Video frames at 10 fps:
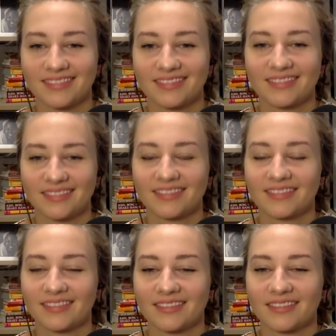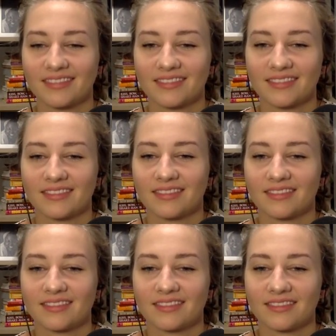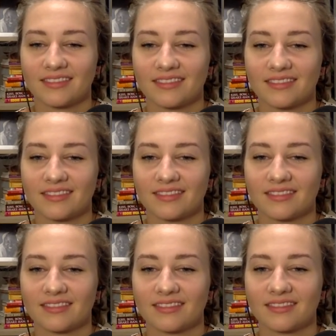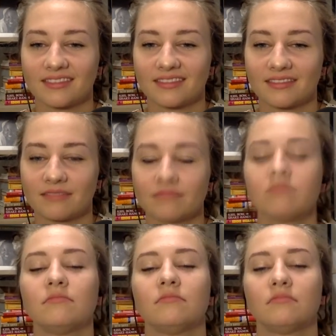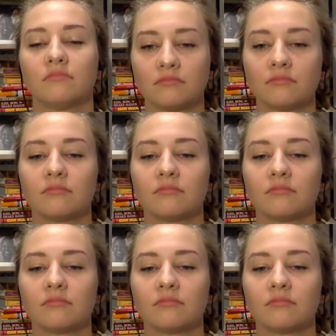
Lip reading: This person isn't speaking.